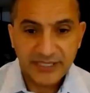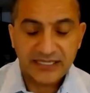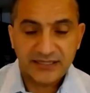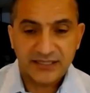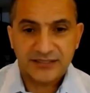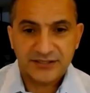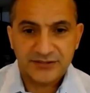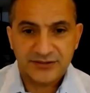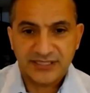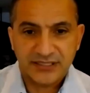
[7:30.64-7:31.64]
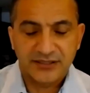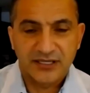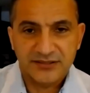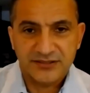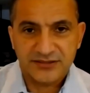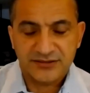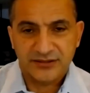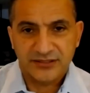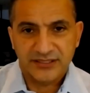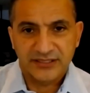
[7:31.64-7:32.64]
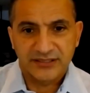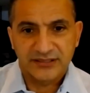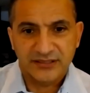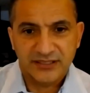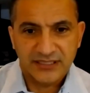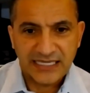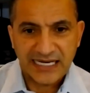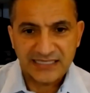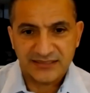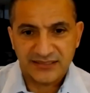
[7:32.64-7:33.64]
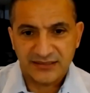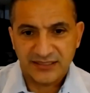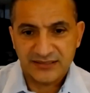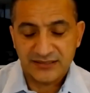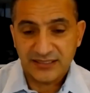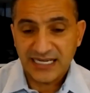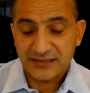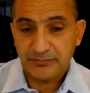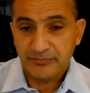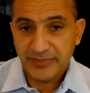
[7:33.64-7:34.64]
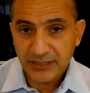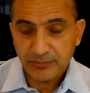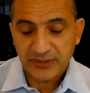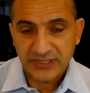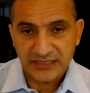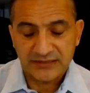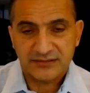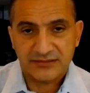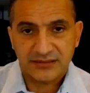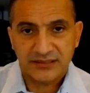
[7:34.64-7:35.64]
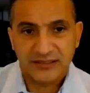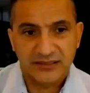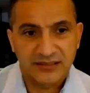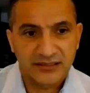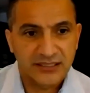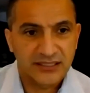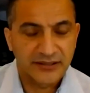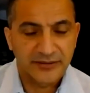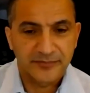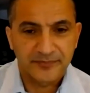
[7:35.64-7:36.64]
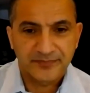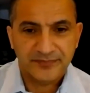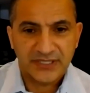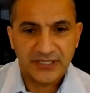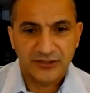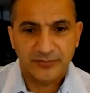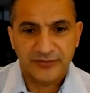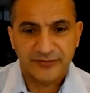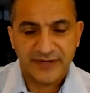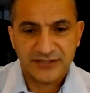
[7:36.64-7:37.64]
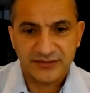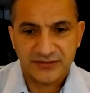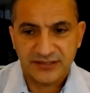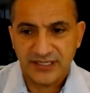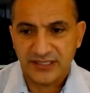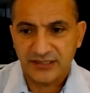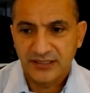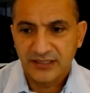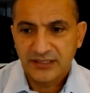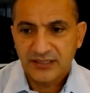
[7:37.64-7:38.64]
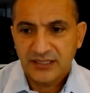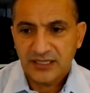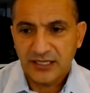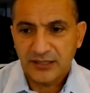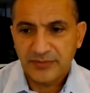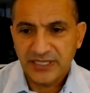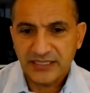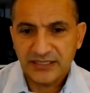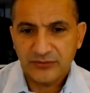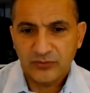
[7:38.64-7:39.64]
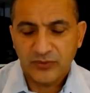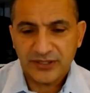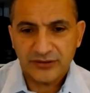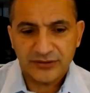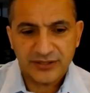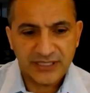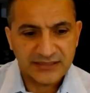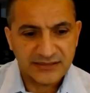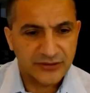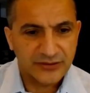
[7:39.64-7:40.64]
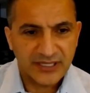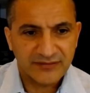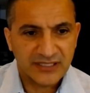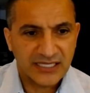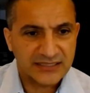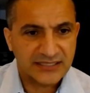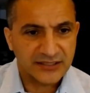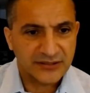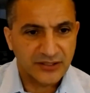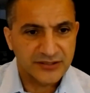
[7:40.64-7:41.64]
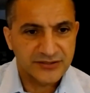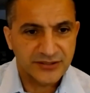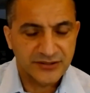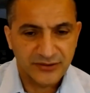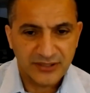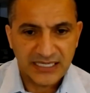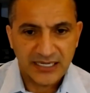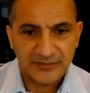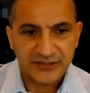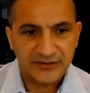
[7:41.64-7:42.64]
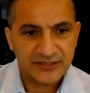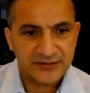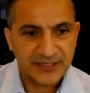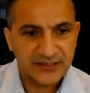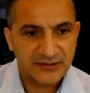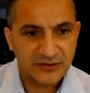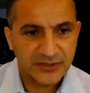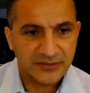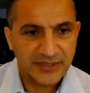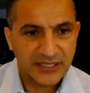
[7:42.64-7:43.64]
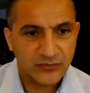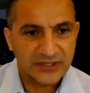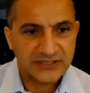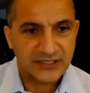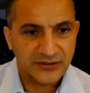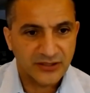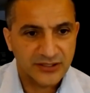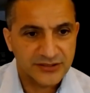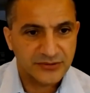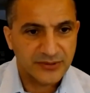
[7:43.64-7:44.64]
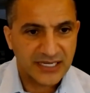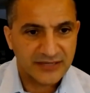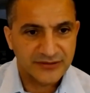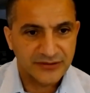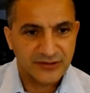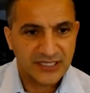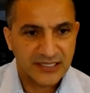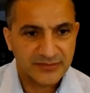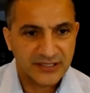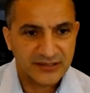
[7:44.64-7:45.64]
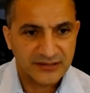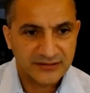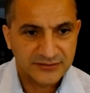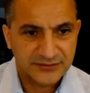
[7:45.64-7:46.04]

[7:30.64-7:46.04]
mean, I think digital technology certainly has a big place in our profession today. Um, what are your thoughts? I know you have a lot of technology in your lab. Can you explain a little bit about what technology you have in your lab, Gary?